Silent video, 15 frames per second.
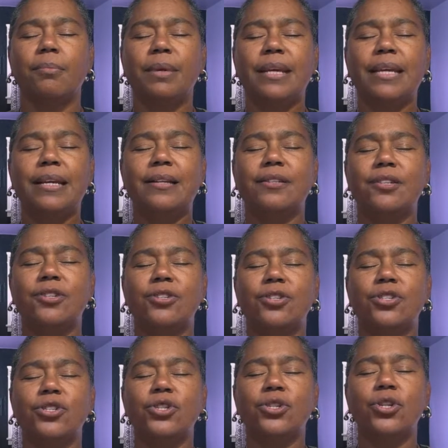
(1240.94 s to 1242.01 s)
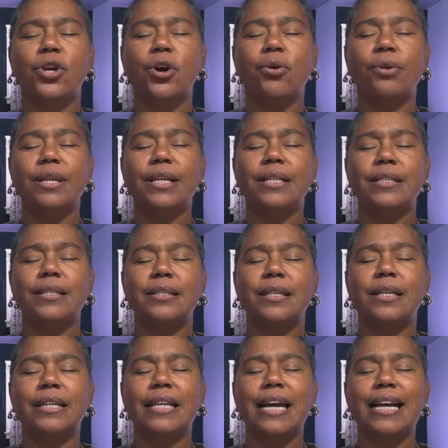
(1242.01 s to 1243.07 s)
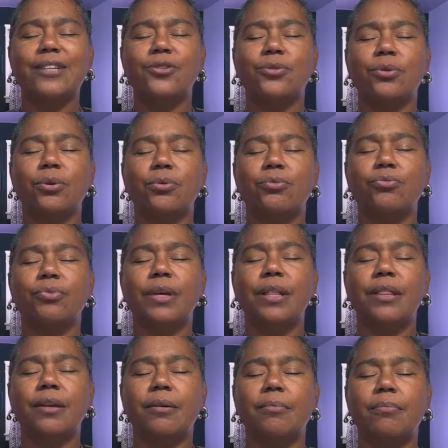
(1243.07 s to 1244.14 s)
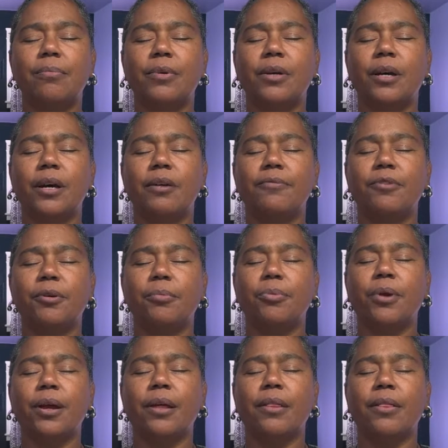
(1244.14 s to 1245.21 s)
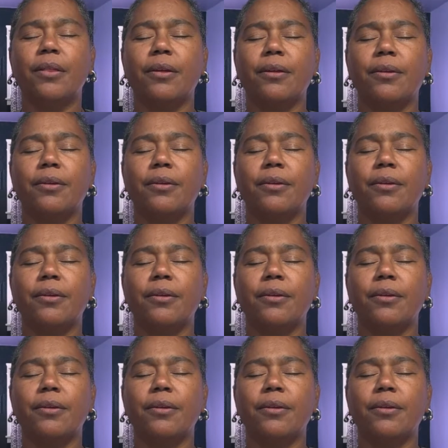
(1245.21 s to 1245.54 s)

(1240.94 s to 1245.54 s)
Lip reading: begin to just notice the natural rhythm of your breath.